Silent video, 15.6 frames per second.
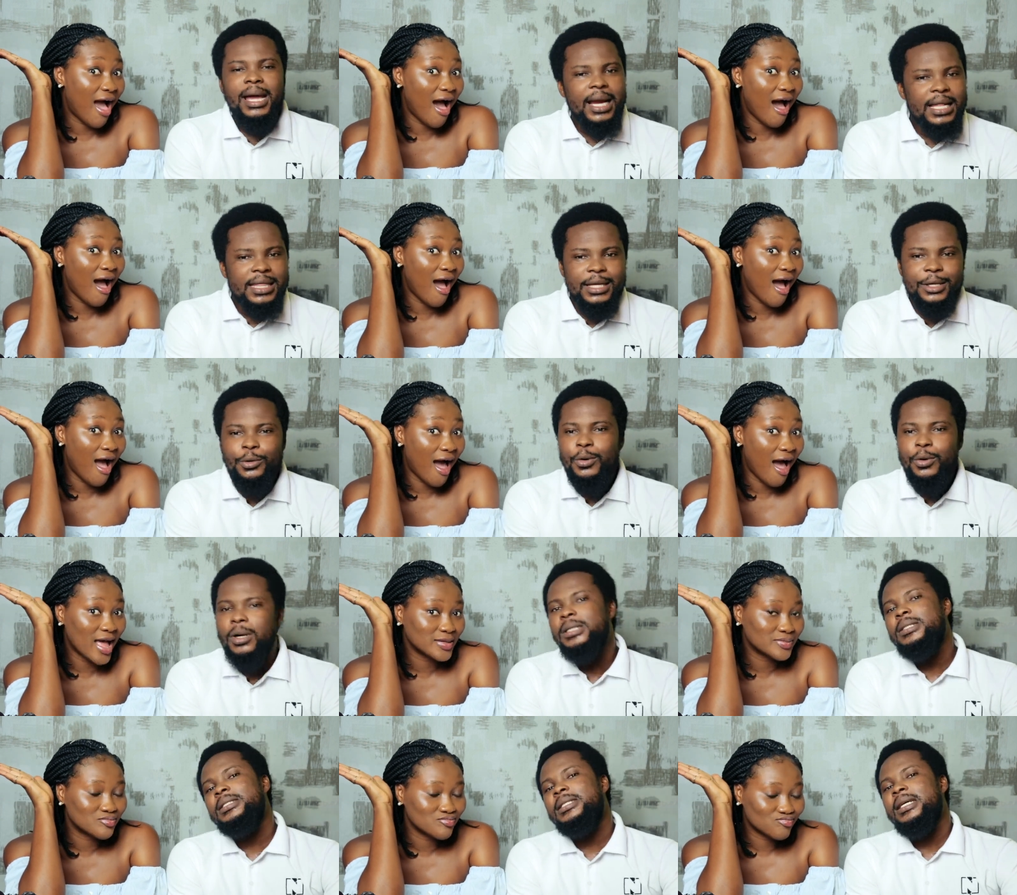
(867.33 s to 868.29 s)
Speaker 1: Anything you
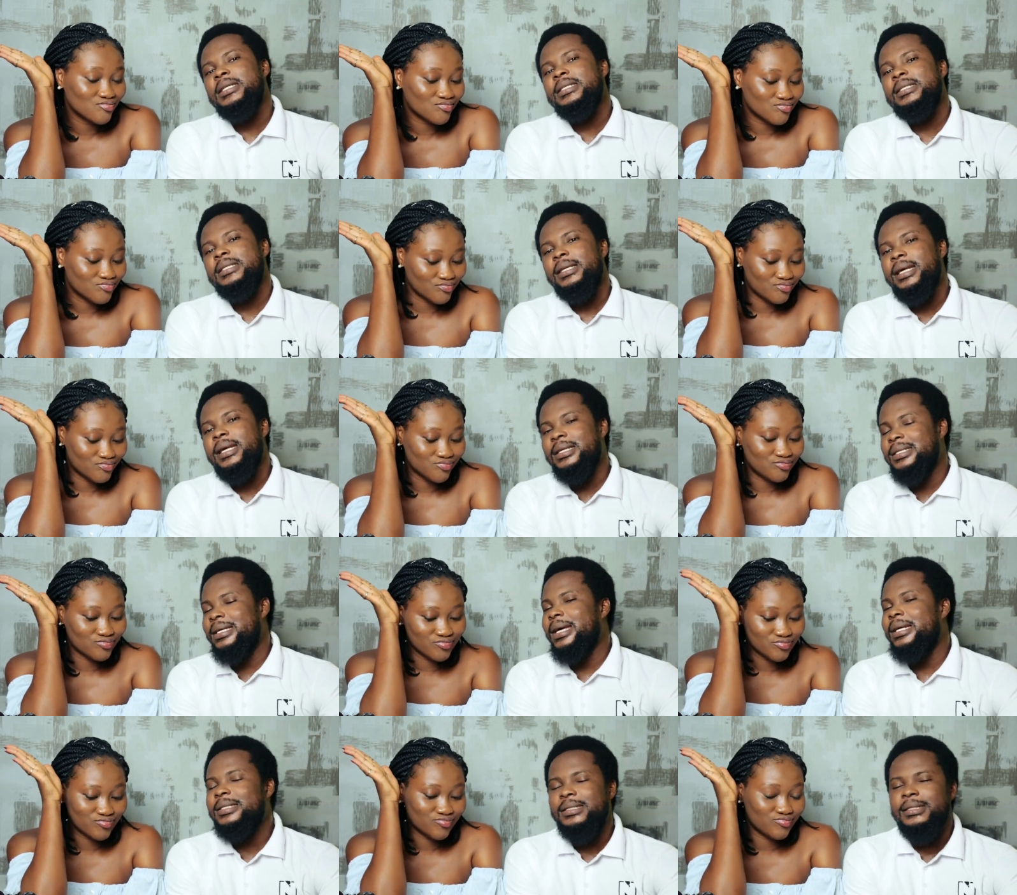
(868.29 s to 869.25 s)
want, just
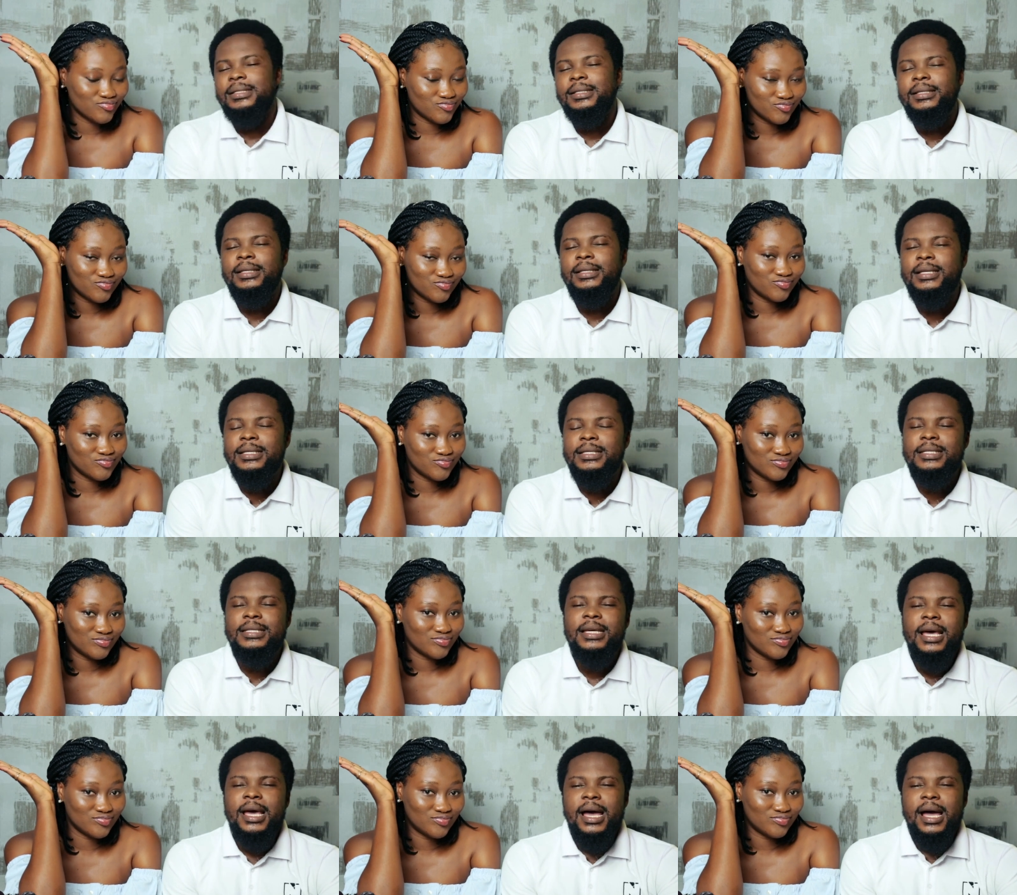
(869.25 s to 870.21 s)
let's get
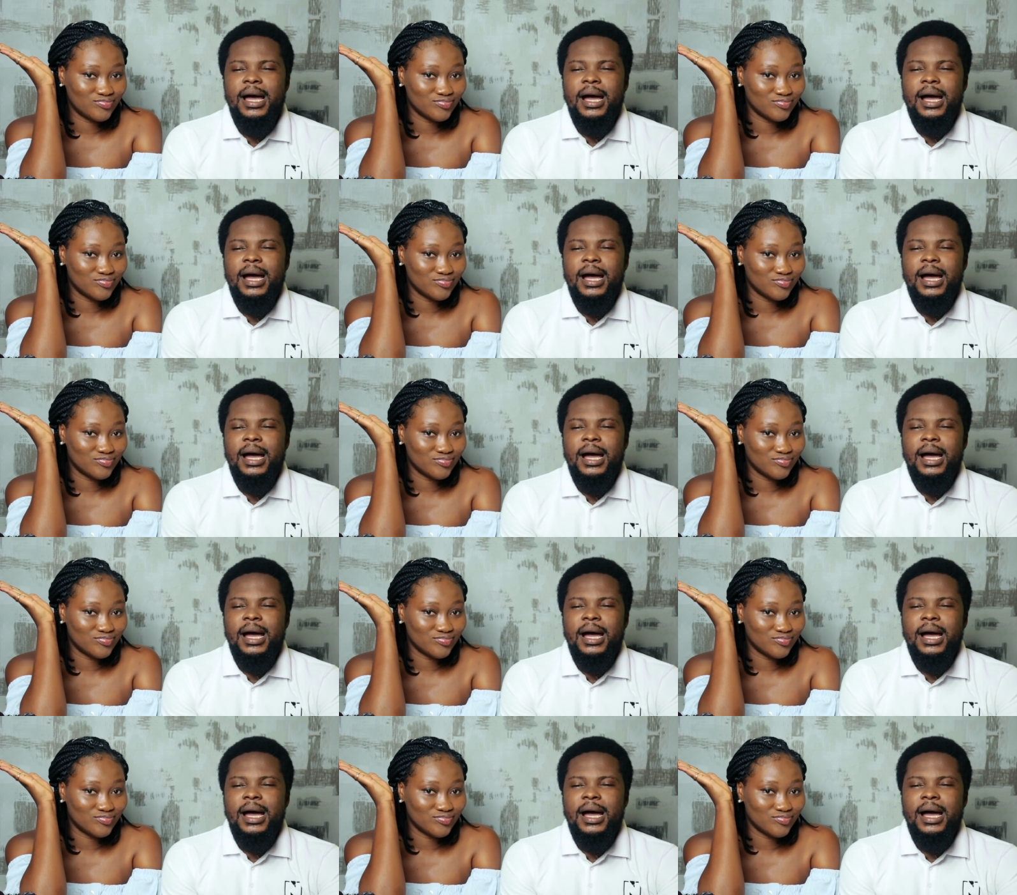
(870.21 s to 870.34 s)
this